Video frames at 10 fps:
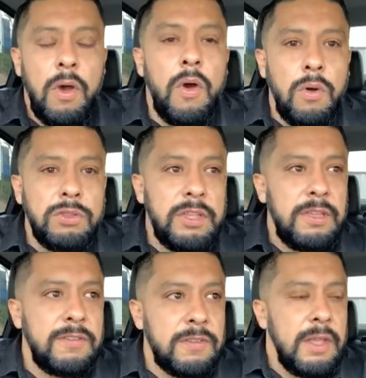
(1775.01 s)
all
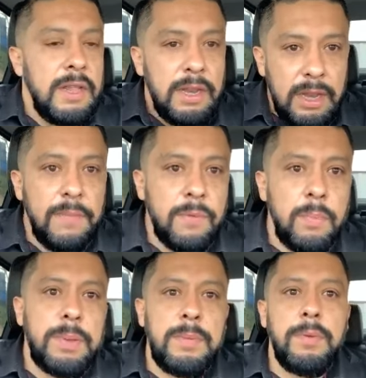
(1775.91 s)
these
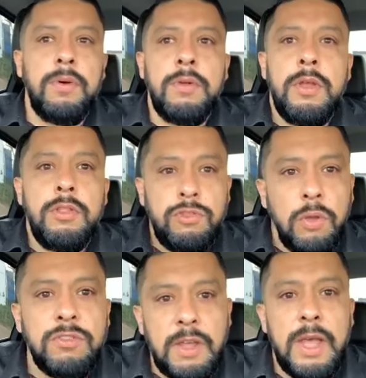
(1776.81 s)
liberal people
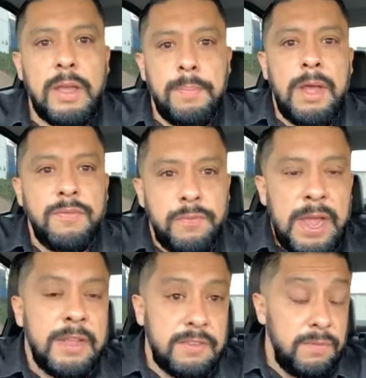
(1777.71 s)
don't talk about
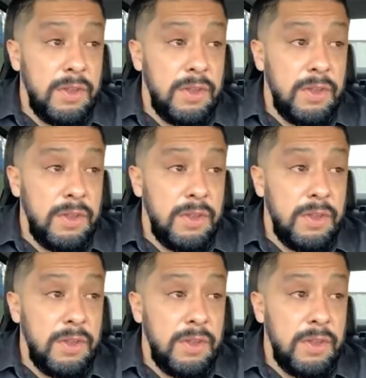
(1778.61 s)
facts.